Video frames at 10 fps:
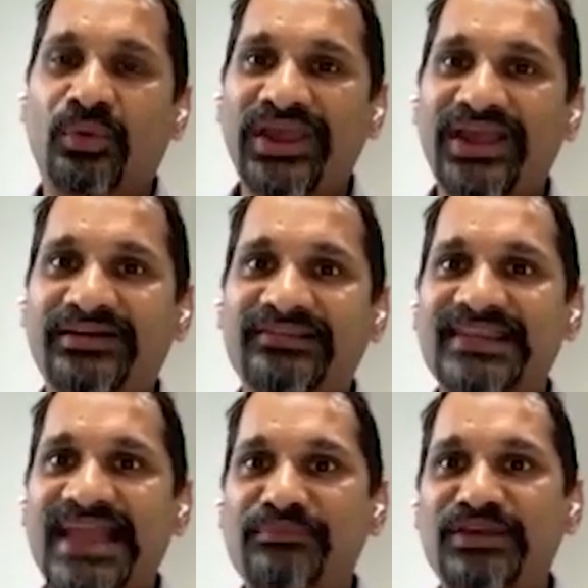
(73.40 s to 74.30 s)
quick,
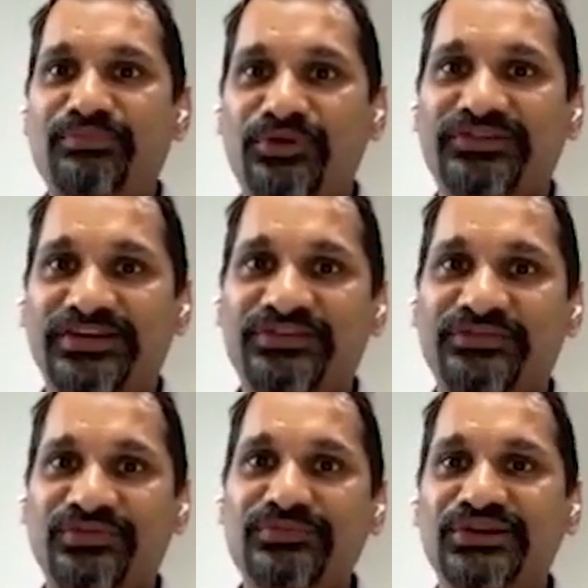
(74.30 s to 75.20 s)
snappy process
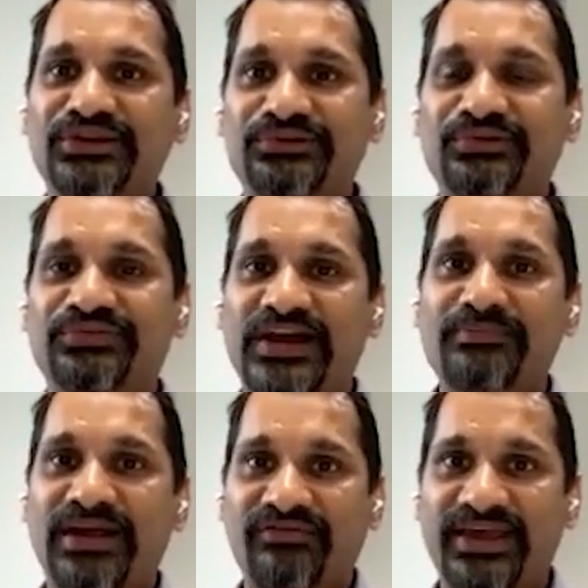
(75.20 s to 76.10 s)
for me to
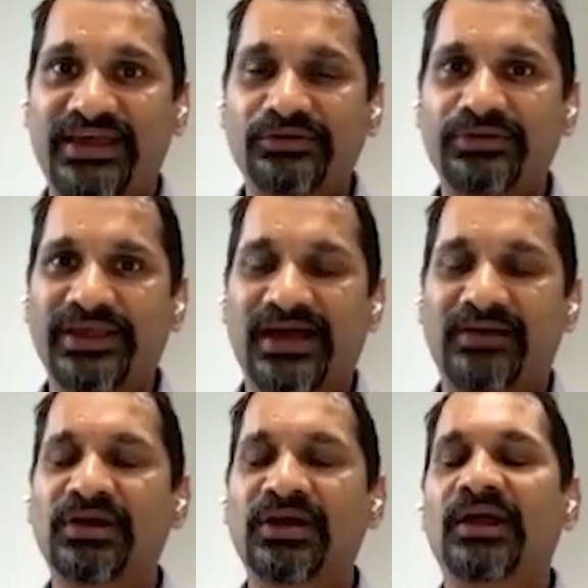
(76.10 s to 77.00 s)
find my way into
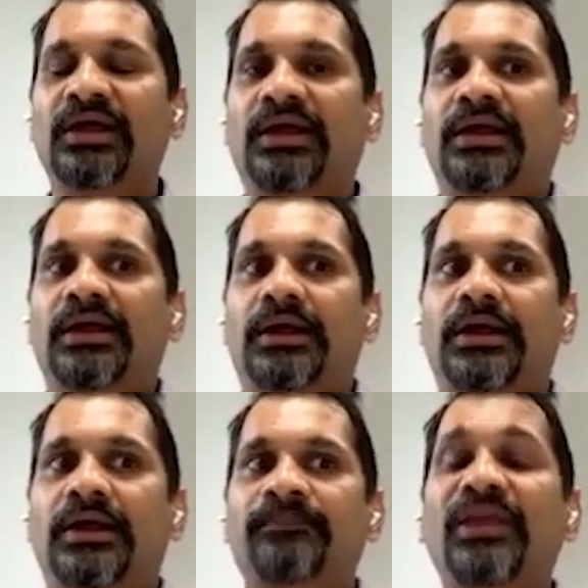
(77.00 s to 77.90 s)
camp.
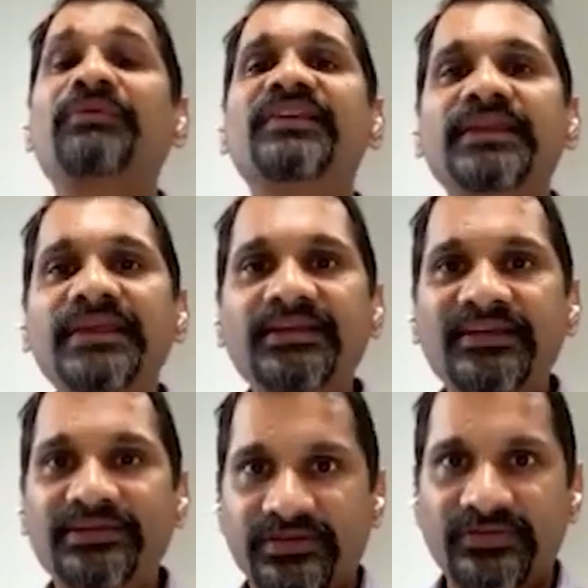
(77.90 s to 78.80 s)
It was an
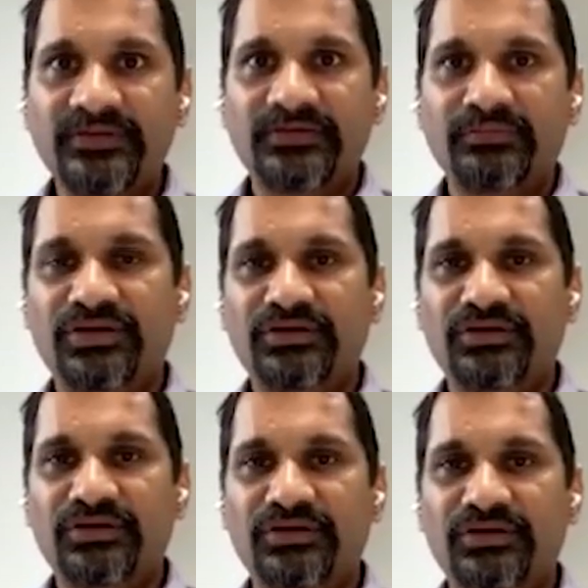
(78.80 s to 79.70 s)
easy decision
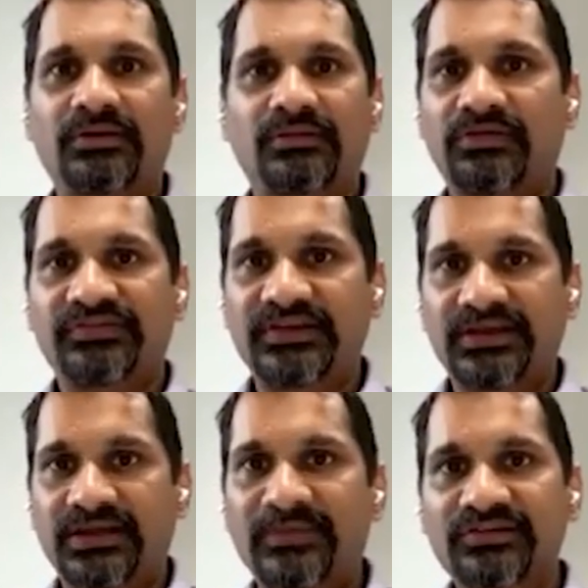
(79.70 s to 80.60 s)
because
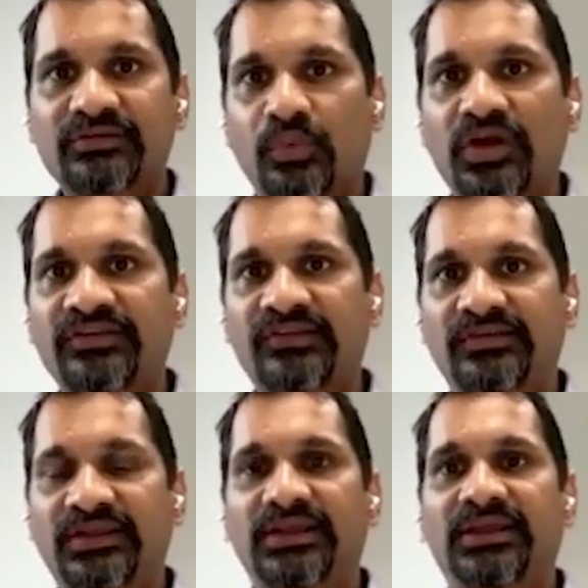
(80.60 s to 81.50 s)
obviously Amarchand was
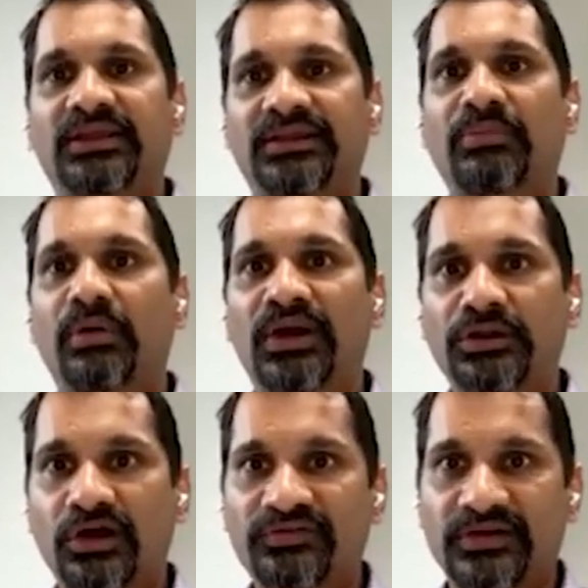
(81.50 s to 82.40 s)
the #1
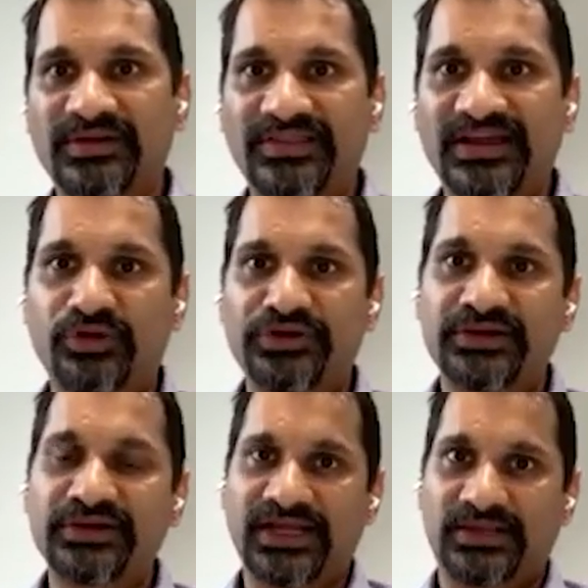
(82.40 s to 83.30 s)
law firm at that point
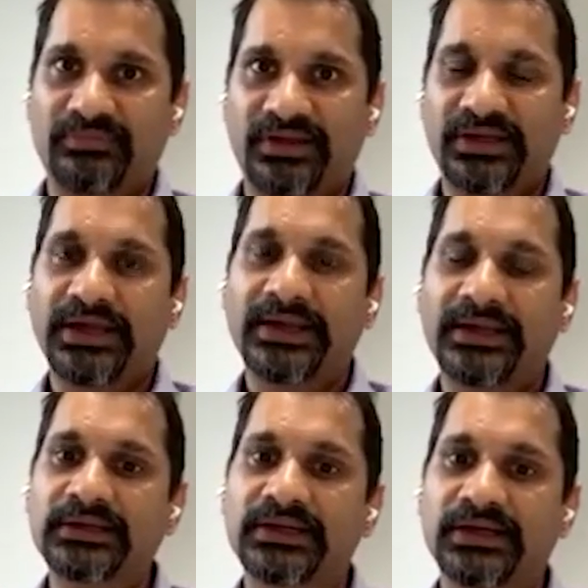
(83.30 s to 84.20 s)
in time.
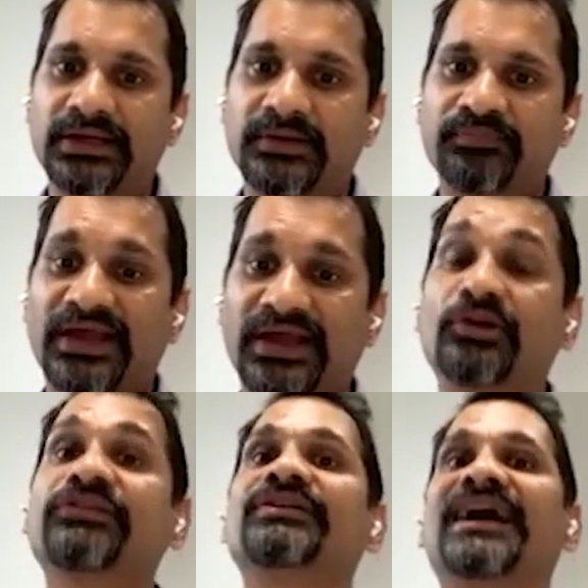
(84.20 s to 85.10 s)
And I had
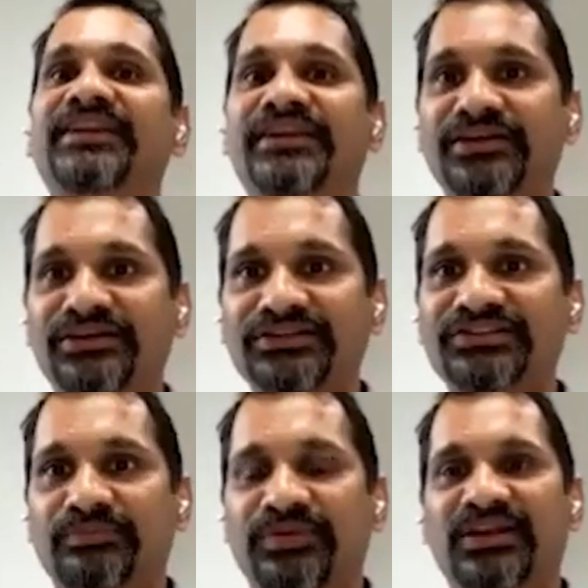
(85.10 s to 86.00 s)
also done an
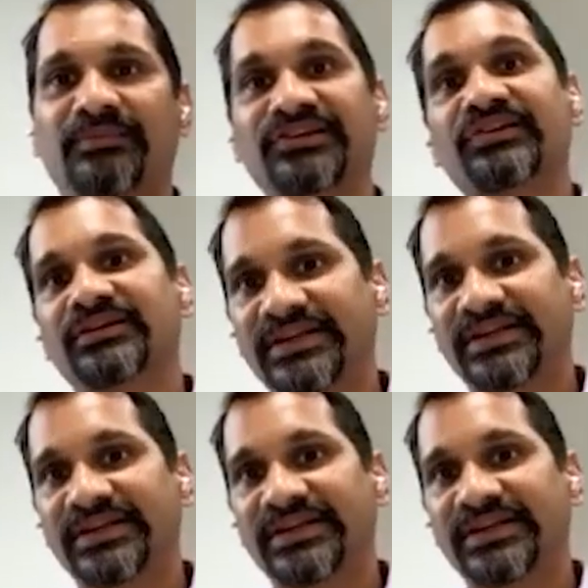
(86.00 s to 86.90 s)
internship in Amarchand,
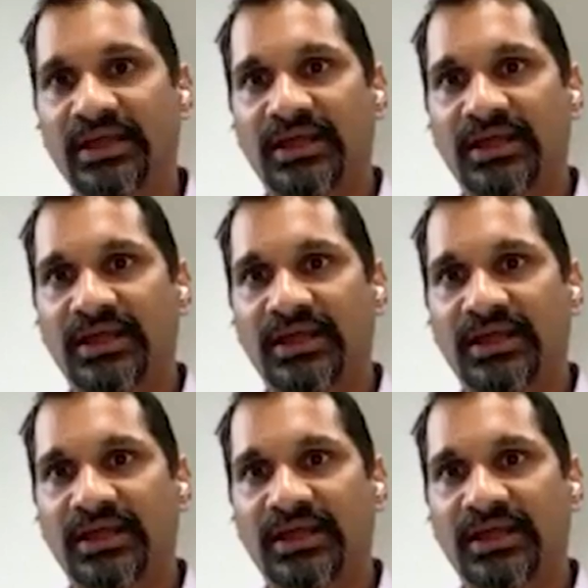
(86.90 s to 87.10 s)
Delhi